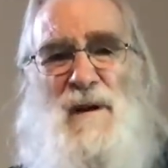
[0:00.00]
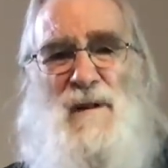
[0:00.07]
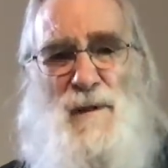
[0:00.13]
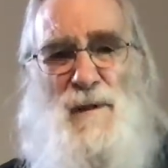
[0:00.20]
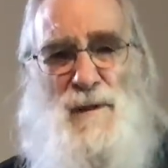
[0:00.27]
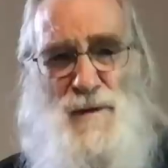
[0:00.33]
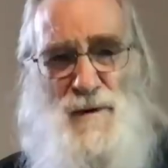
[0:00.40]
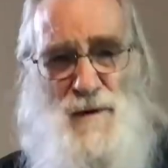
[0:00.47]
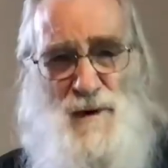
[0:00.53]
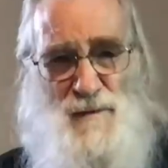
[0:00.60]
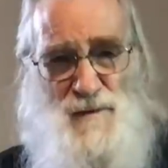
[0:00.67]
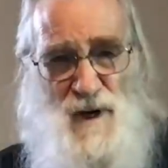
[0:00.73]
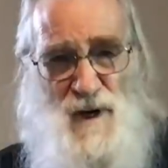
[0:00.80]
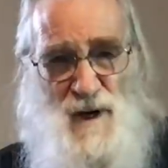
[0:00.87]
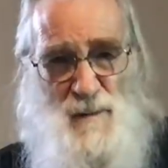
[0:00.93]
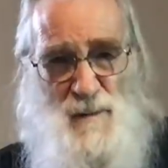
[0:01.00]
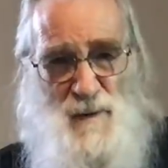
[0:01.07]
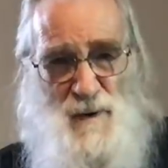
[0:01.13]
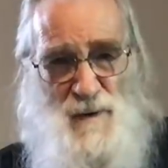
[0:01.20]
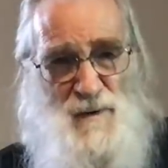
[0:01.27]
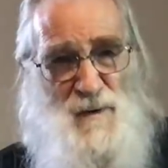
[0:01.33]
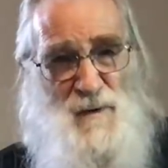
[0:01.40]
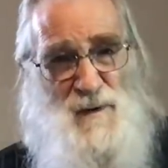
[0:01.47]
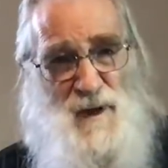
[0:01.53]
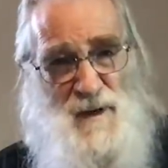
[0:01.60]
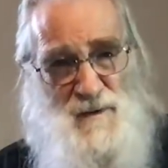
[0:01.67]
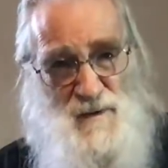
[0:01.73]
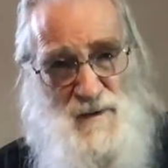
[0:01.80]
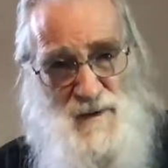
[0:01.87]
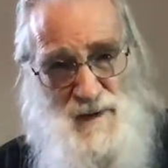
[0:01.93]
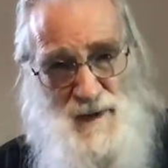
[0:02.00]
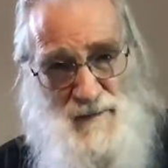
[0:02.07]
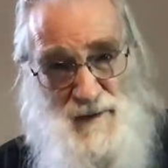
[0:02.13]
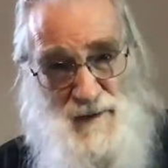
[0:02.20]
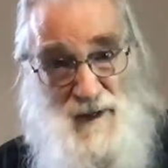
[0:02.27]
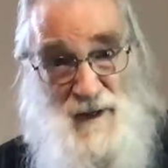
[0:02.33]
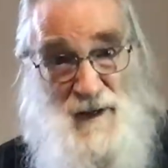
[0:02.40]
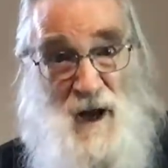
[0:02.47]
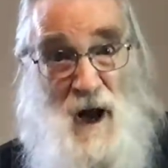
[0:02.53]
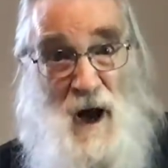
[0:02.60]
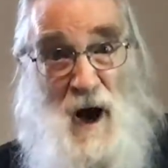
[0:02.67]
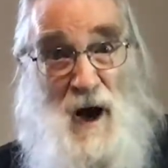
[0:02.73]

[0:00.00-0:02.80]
The 3rd of January, 2017,